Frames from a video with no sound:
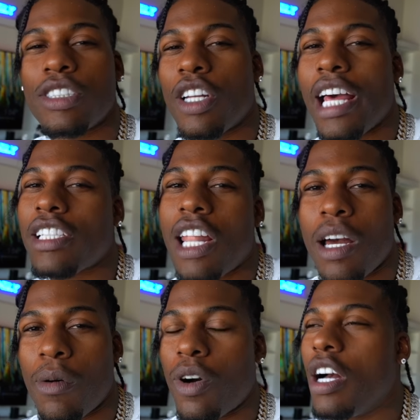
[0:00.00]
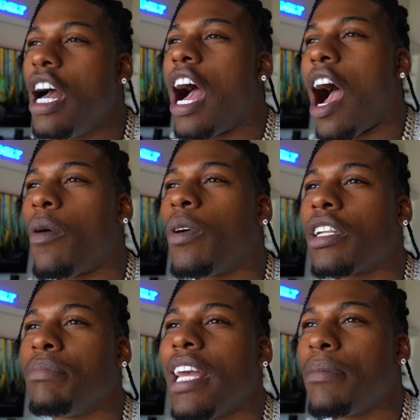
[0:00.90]
You know, that's all I want. I want
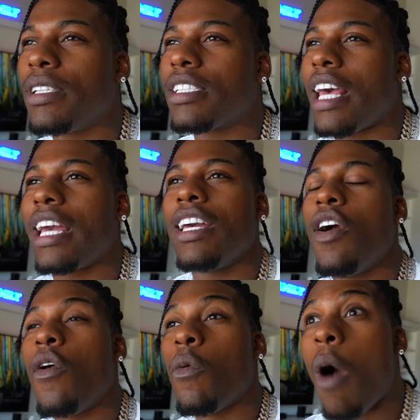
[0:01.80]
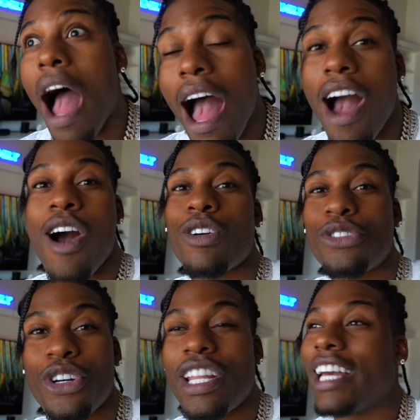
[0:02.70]
to be able to say, wow,
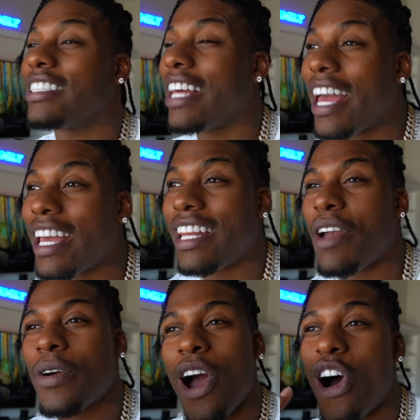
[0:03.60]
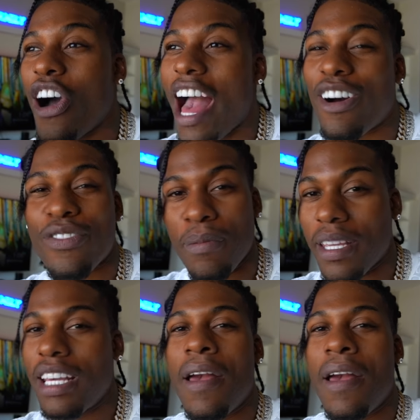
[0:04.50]
you know, like, dang, they went all out for me.